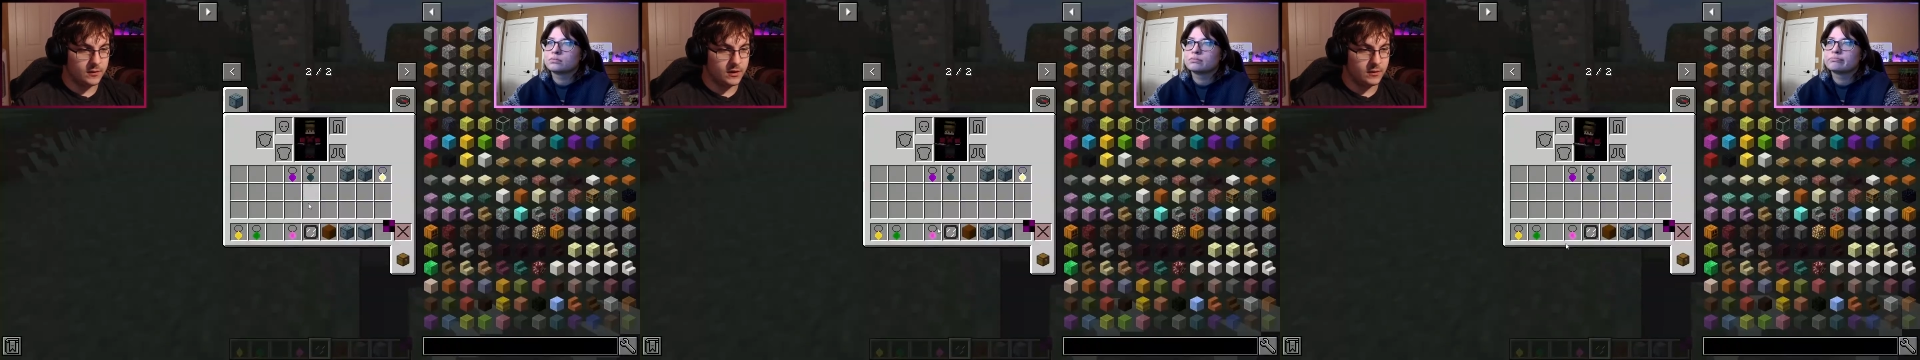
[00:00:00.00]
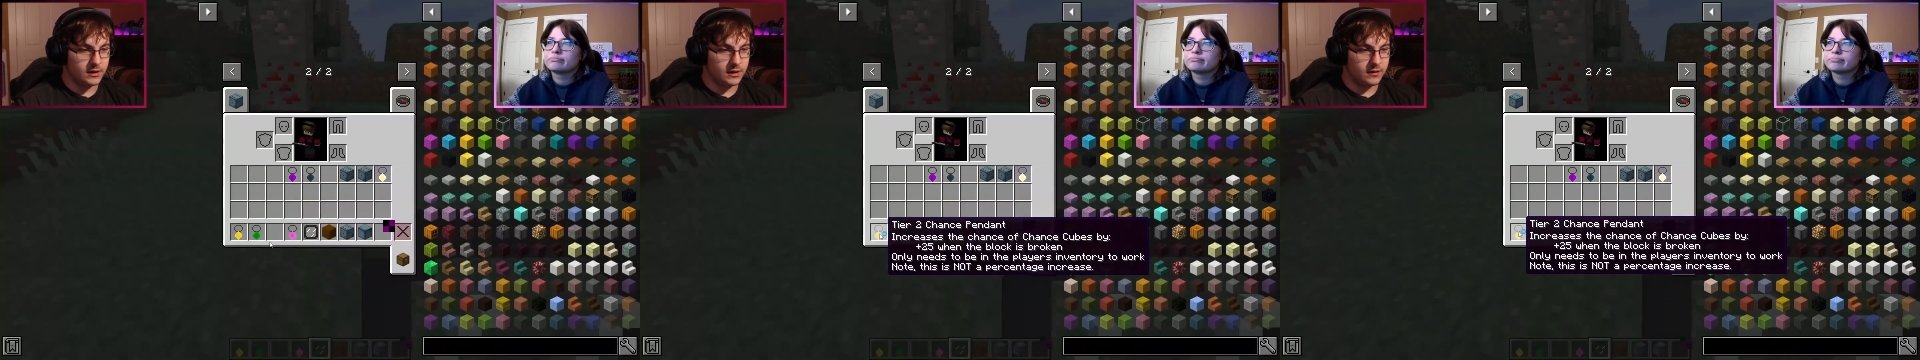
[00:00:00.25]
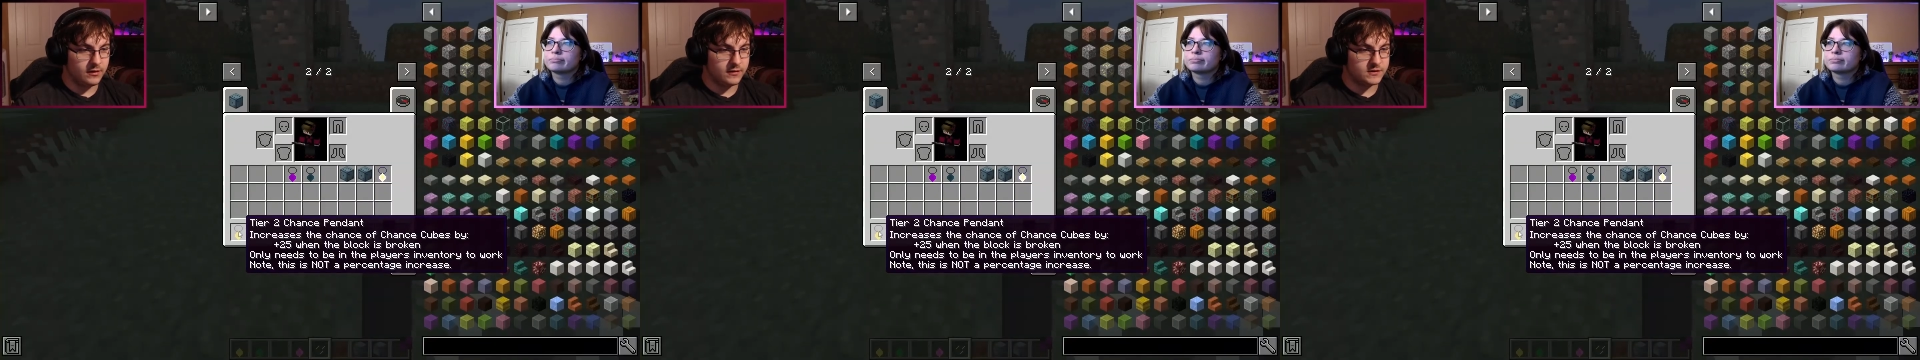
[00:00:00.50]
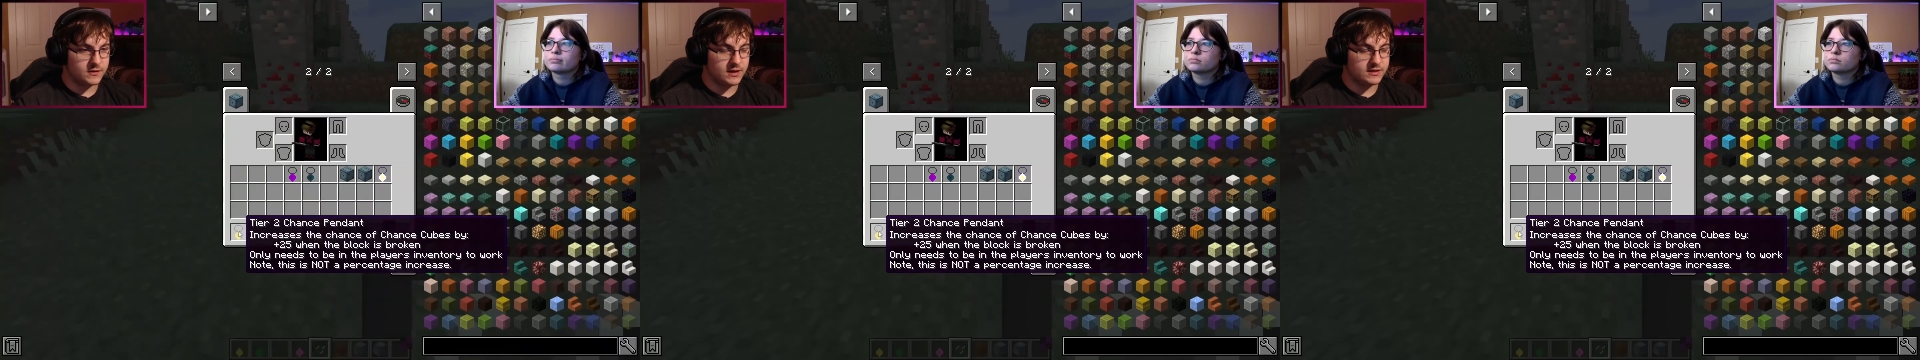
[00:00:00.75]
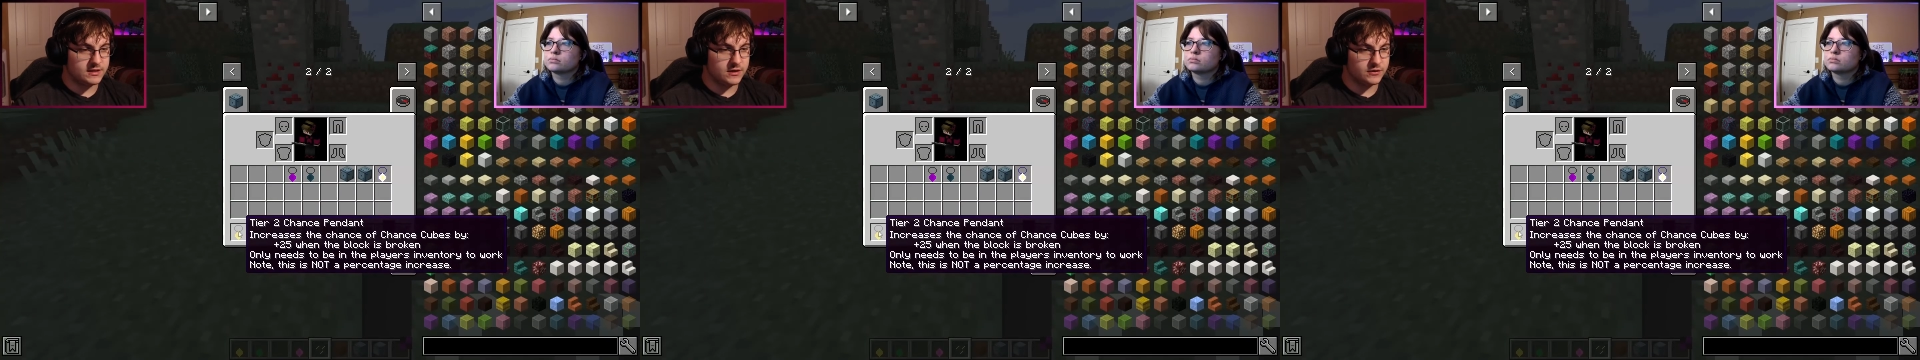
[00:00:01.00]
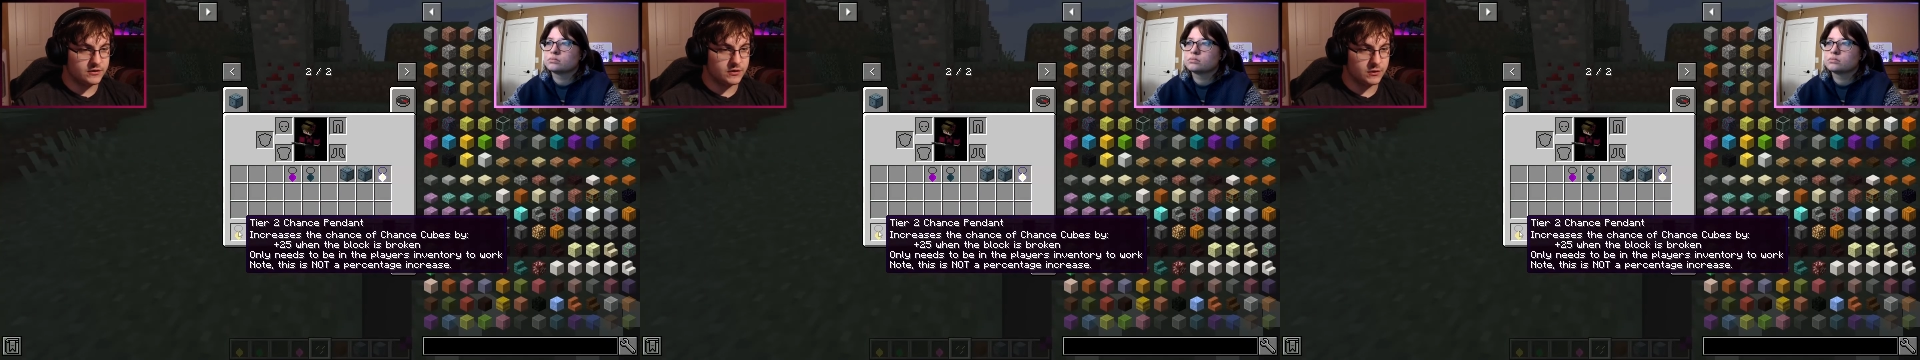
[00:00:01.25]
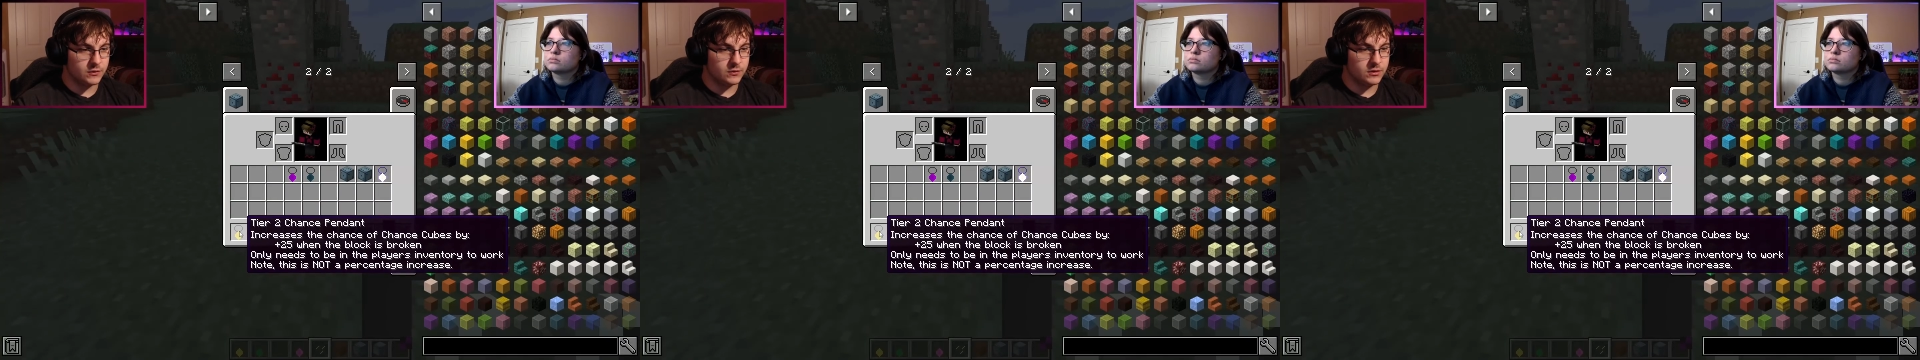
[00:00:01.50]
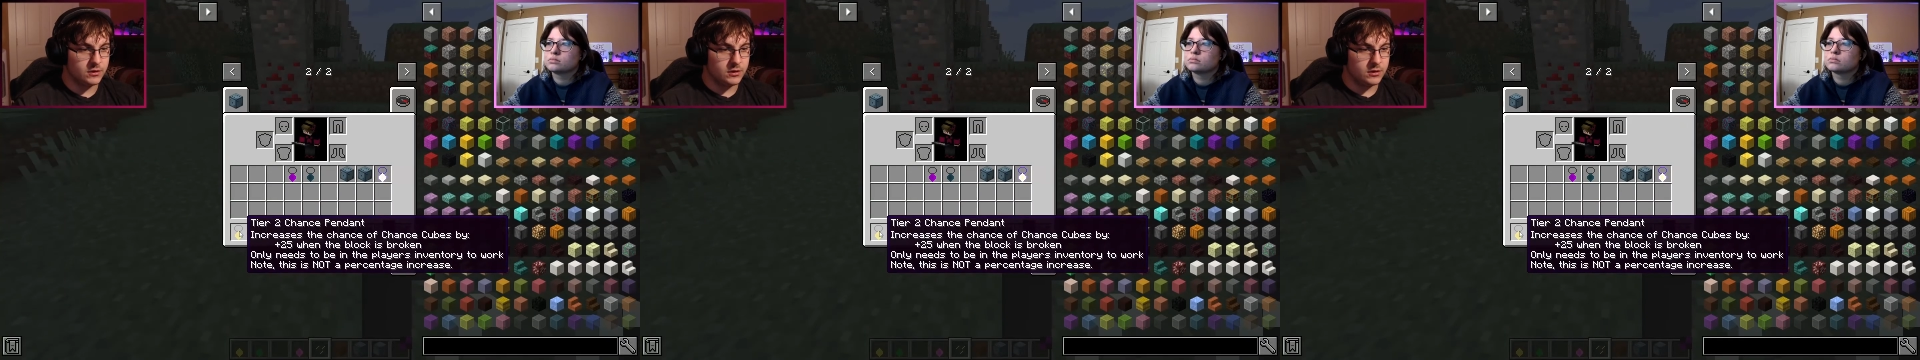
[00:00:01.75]
Speaker 1: one I want to get rid of. So that's tier 2,
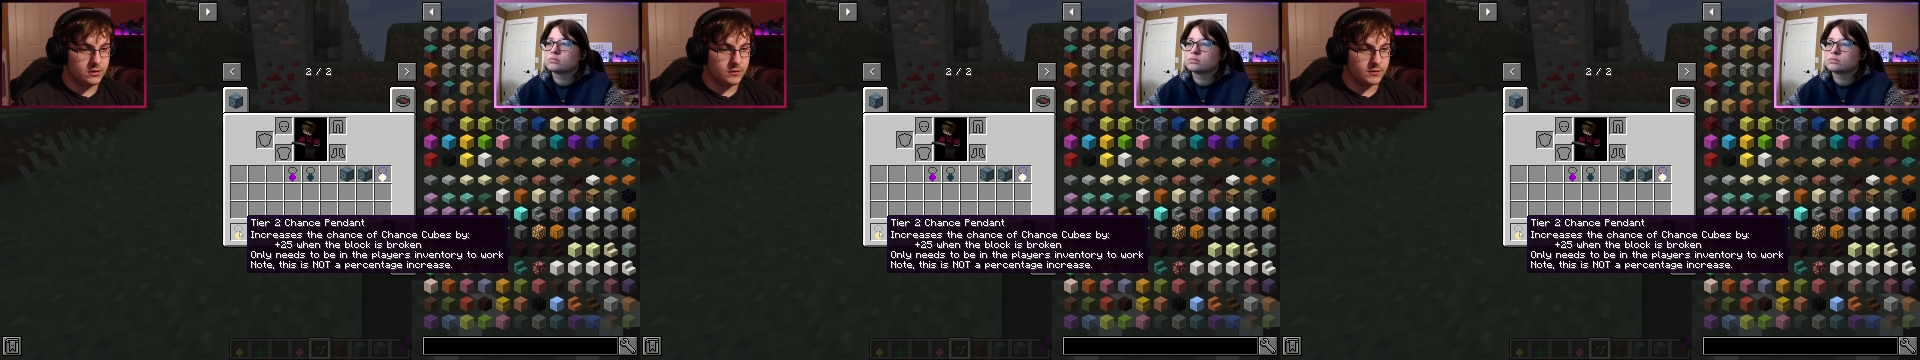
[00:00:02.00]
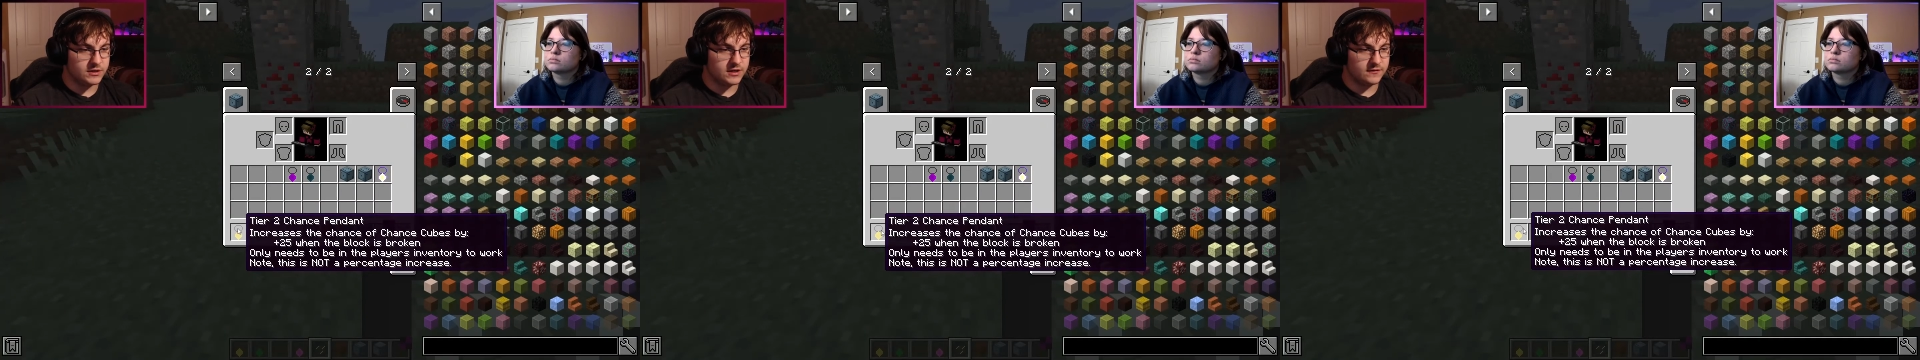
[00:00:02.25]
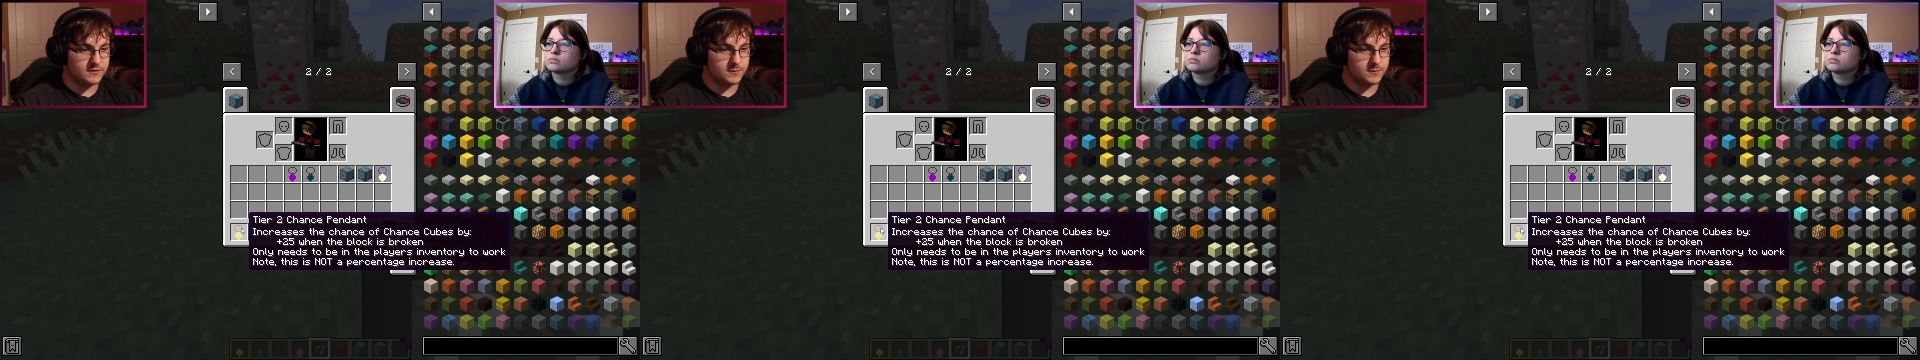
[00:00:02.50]
which gives